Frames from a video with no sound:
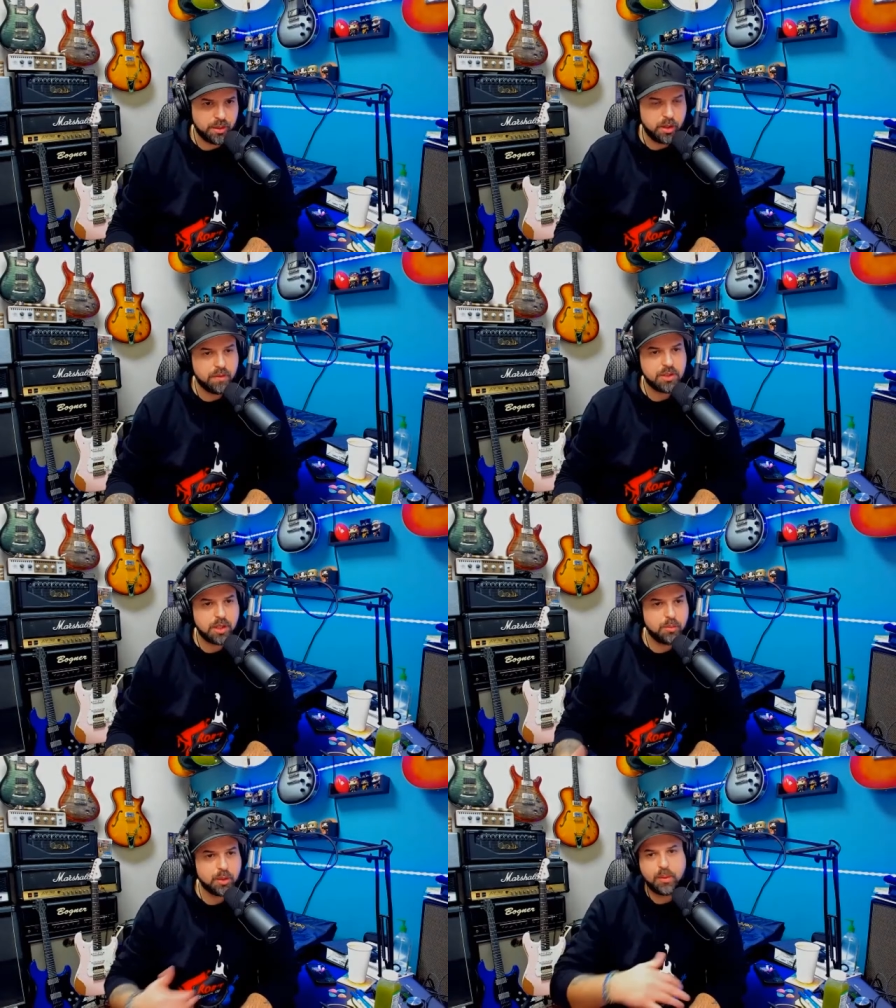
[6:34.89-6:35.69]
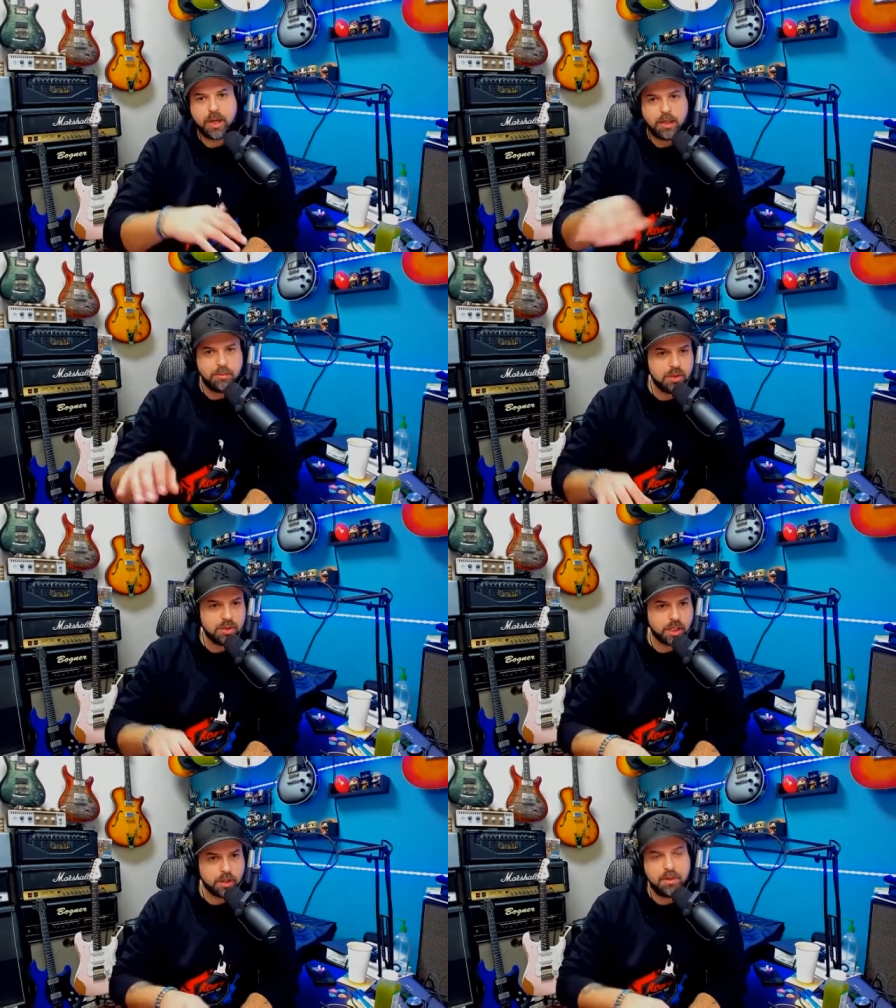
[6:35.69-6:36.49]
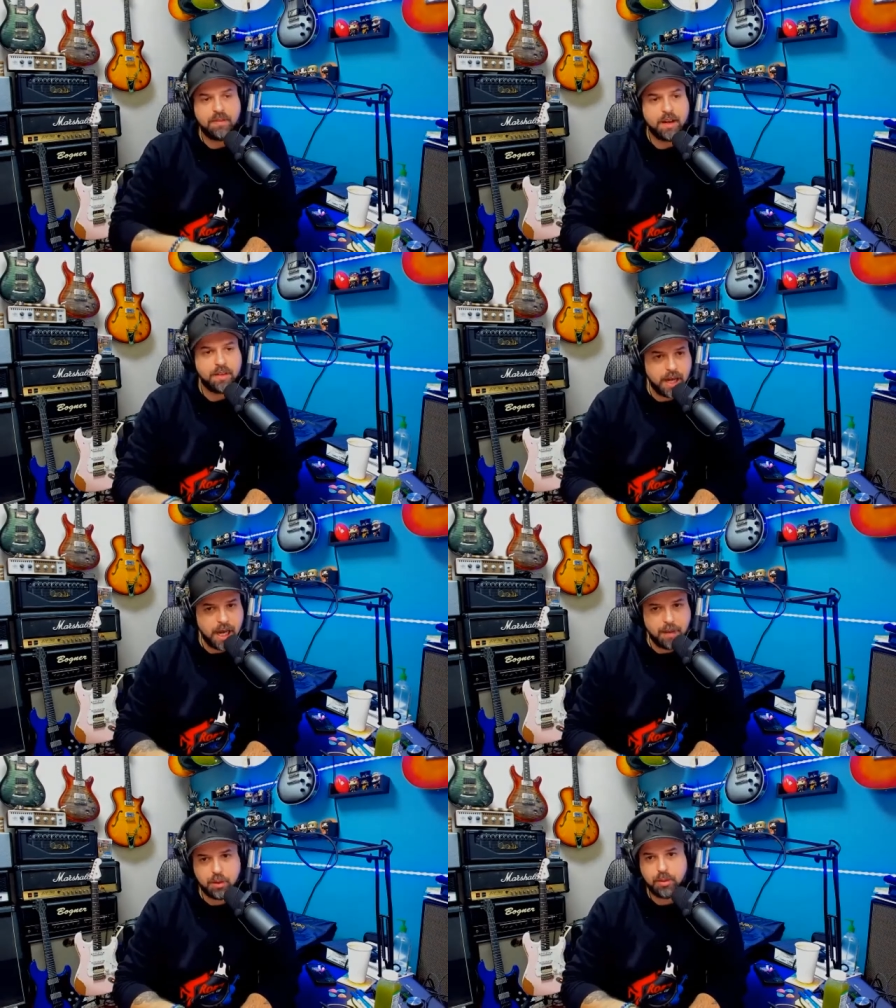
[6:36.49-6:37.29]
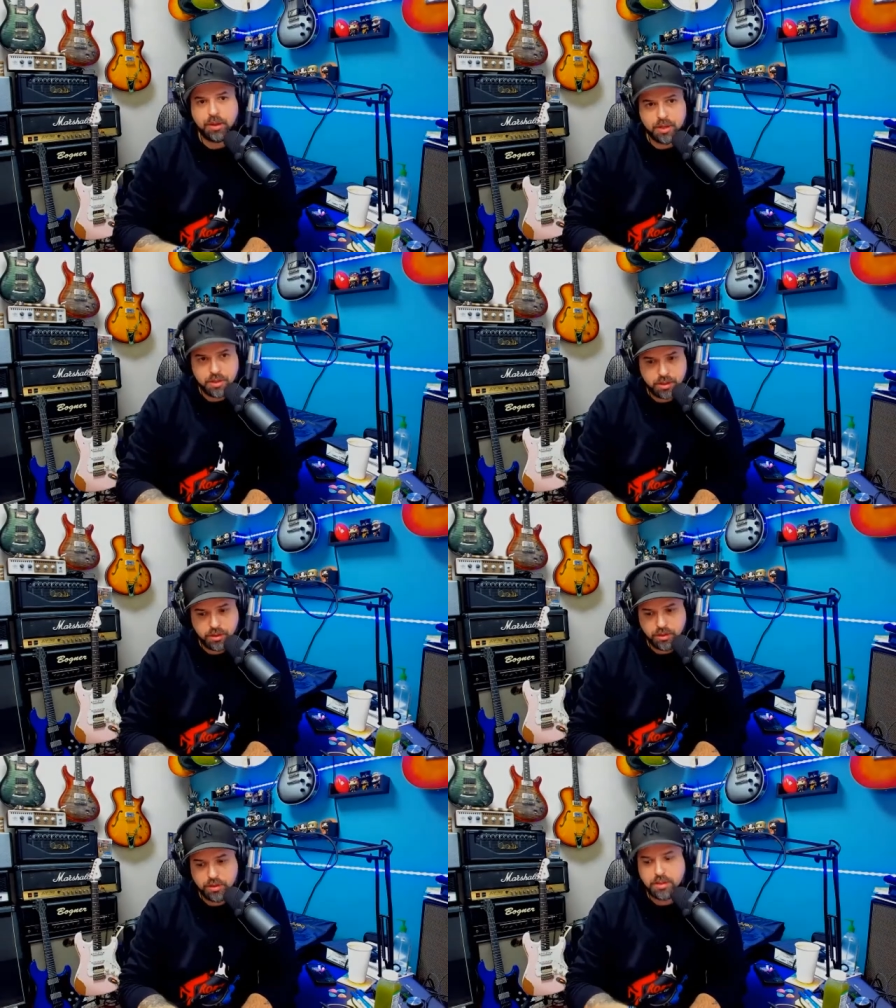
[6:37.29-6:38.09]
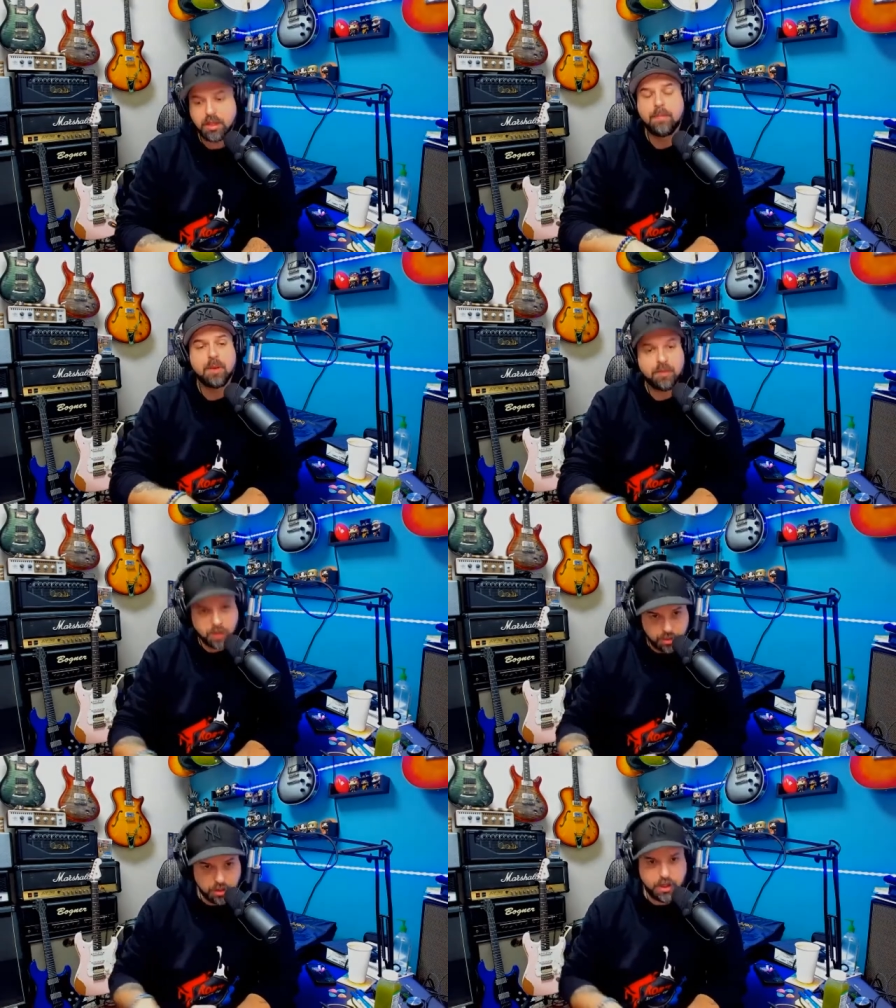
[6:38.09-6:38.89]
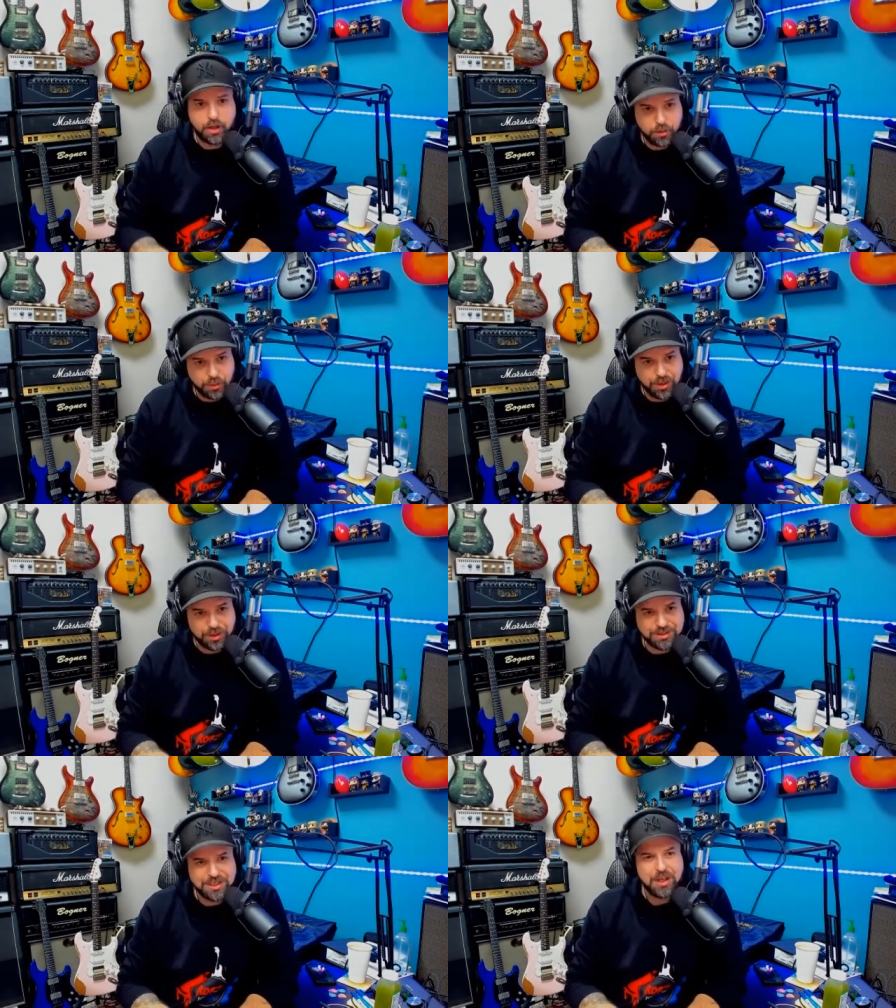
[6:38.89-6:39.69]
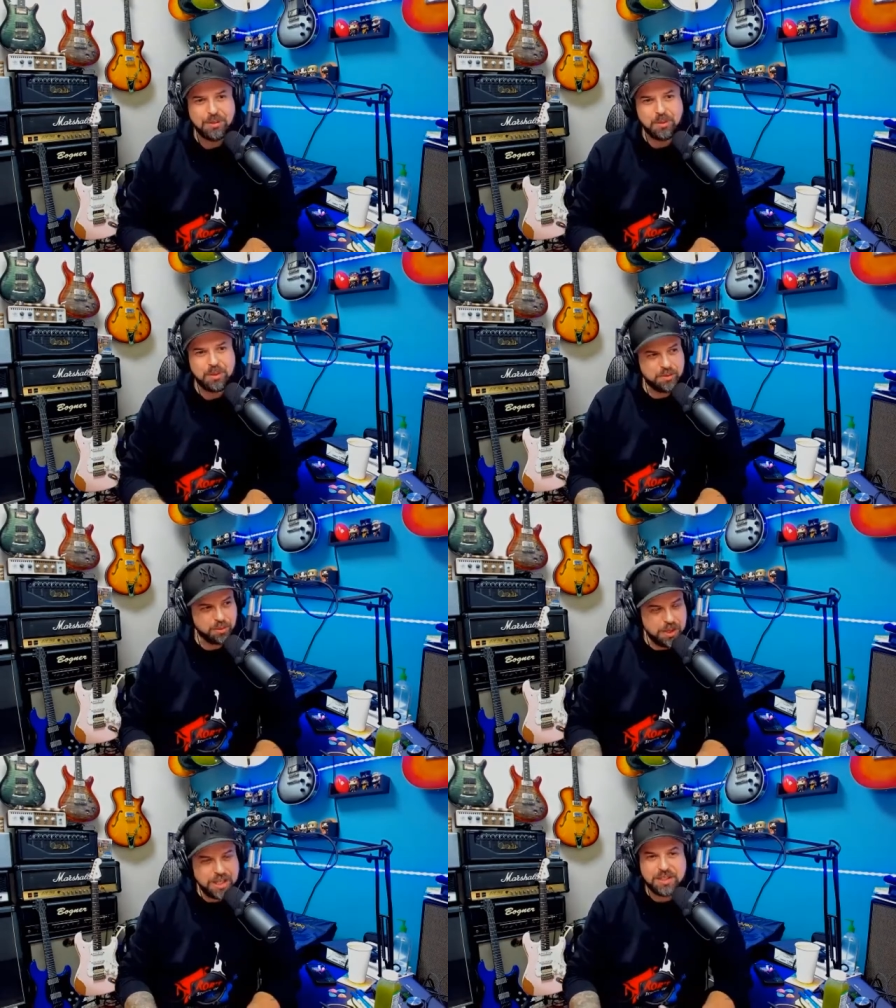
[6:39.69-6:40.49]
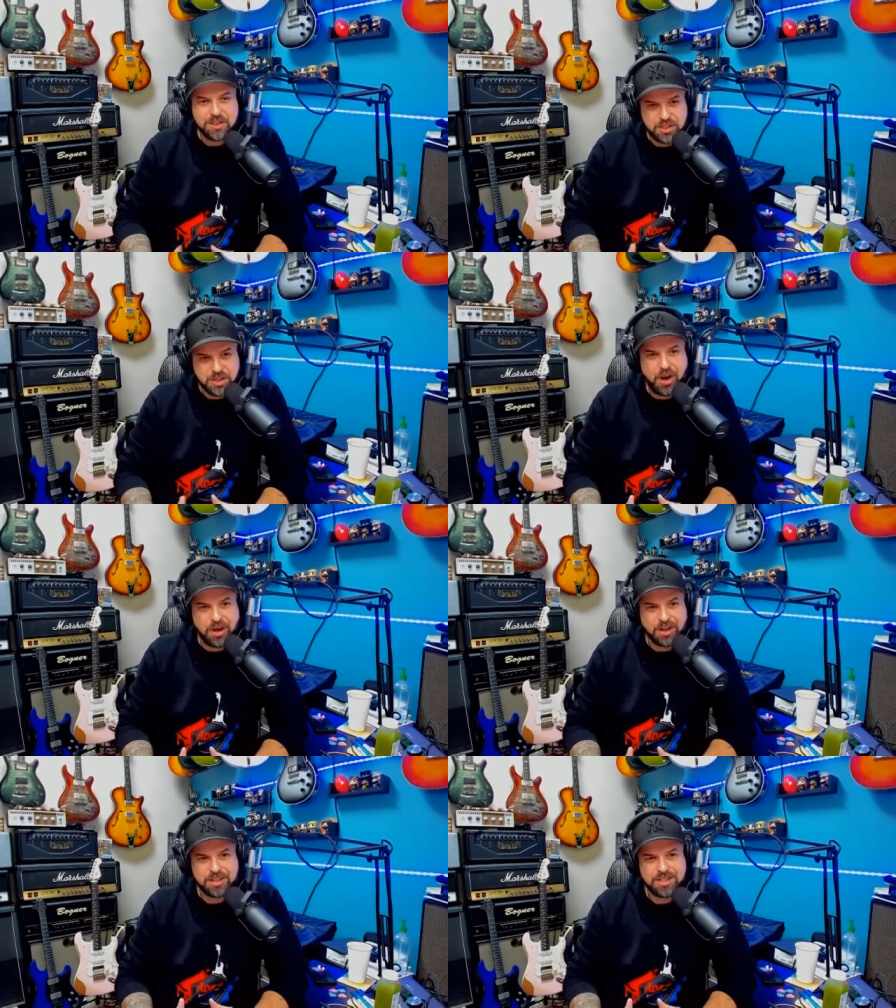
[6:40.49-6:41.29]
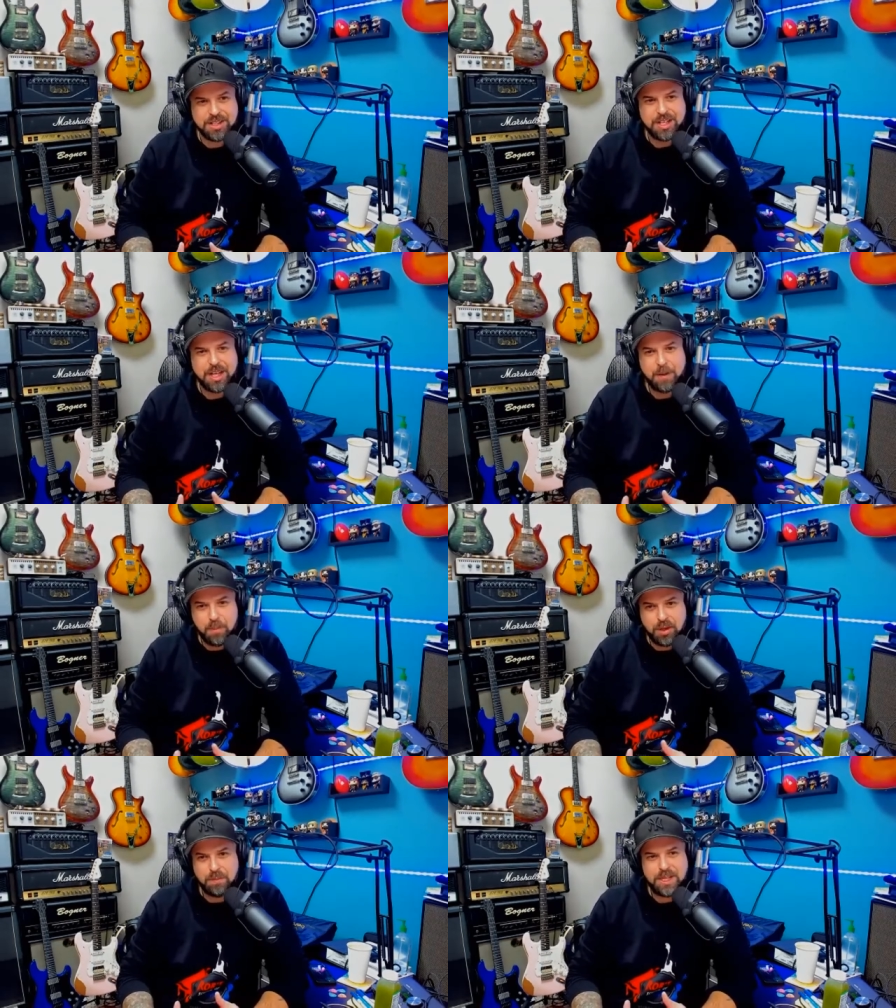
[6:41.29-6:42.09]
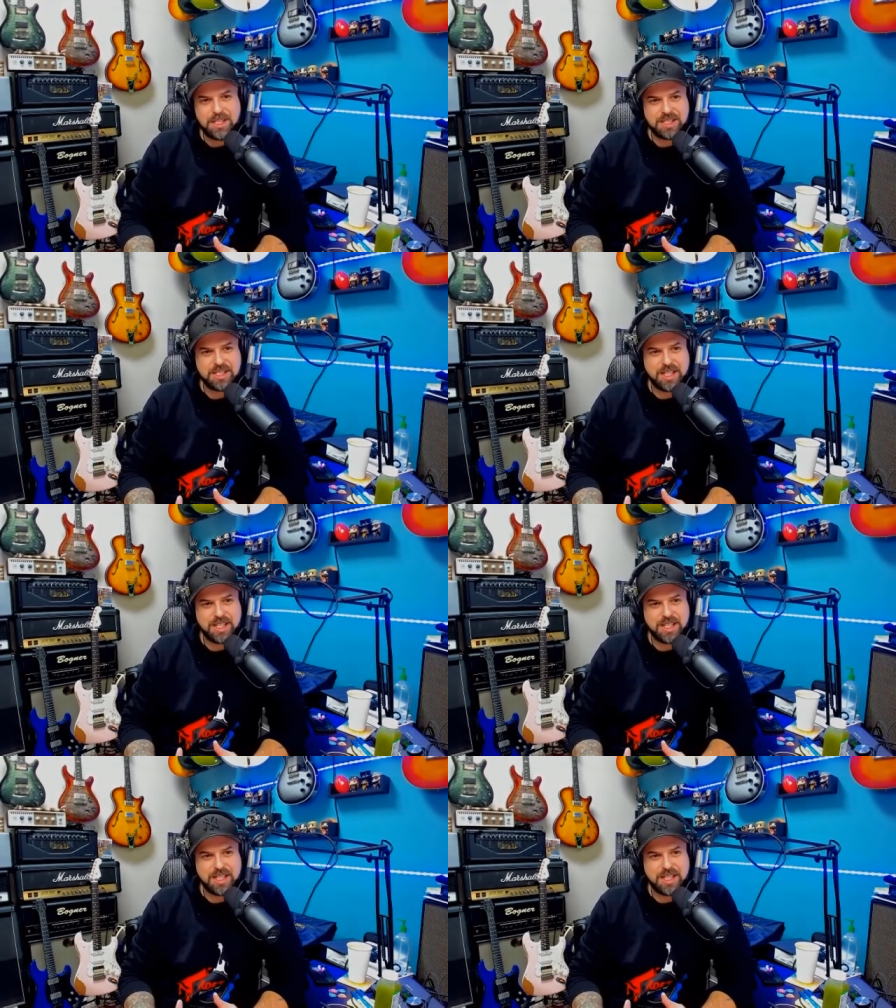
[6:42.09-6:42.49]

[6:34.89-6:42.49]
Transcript: And all of a sudden we're creating music. And we've had that happen with our students from around the world where we've written songs and put in pieces mm.